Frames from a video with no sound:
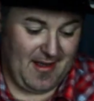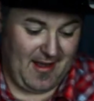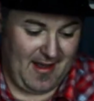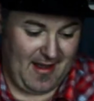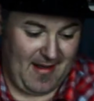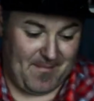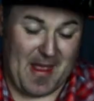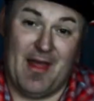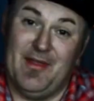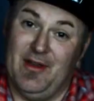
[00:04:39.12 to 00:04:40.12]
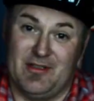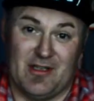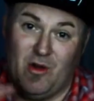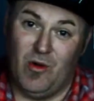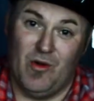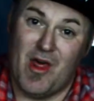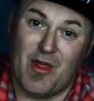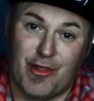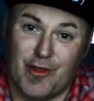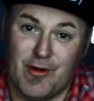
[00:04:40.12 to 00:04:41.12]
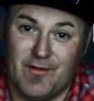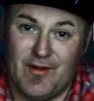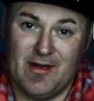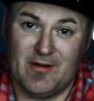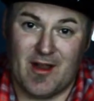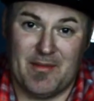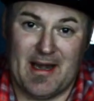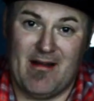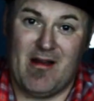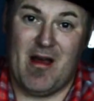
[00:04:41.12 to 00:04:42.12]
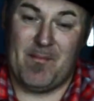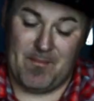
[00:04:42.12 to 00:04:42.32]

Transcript: There's a whole nother third video coming out,